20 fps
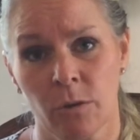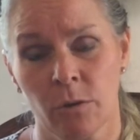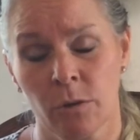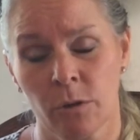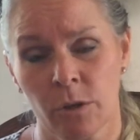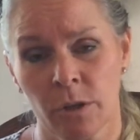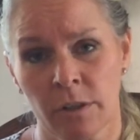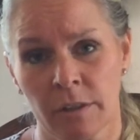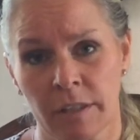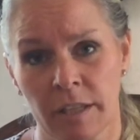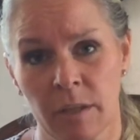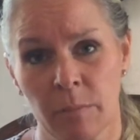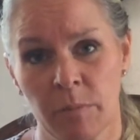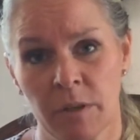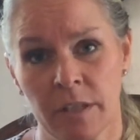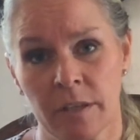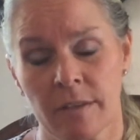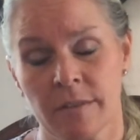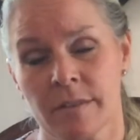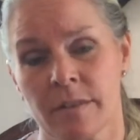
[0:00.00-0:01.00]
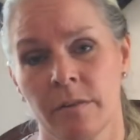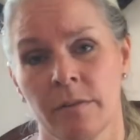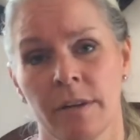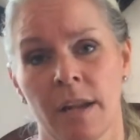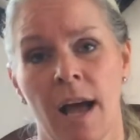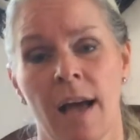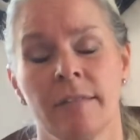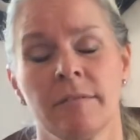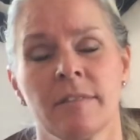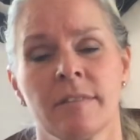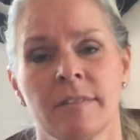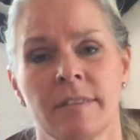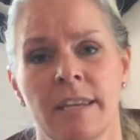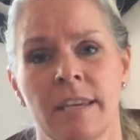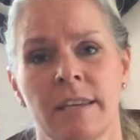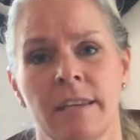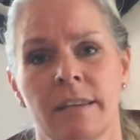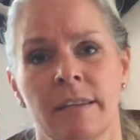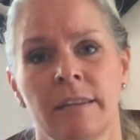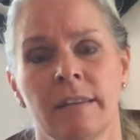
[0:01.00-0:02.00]
early because they're not
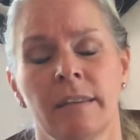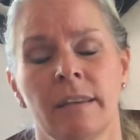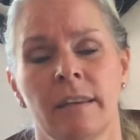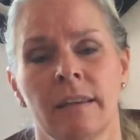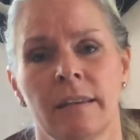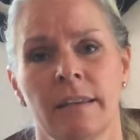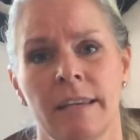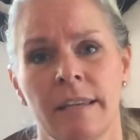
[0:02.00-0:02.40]
seeing